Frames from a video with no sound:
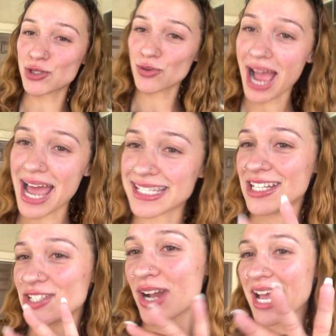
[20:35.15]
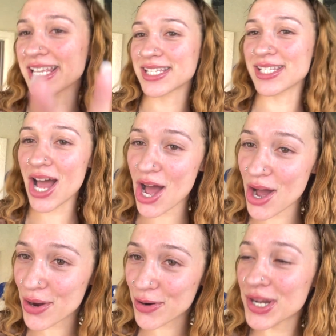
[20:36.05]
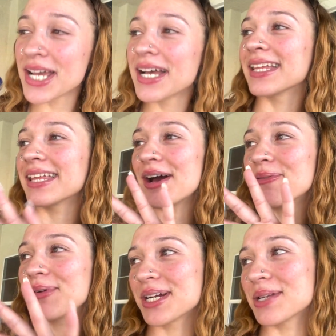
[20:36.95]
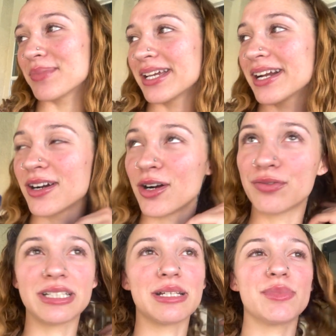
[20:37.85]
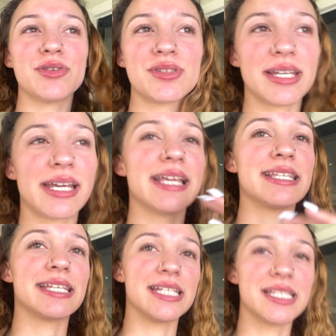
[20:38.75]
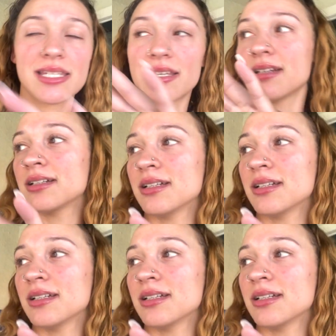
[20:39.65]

you guys and let you guys know that we're going to be here. Hopefully the music isn't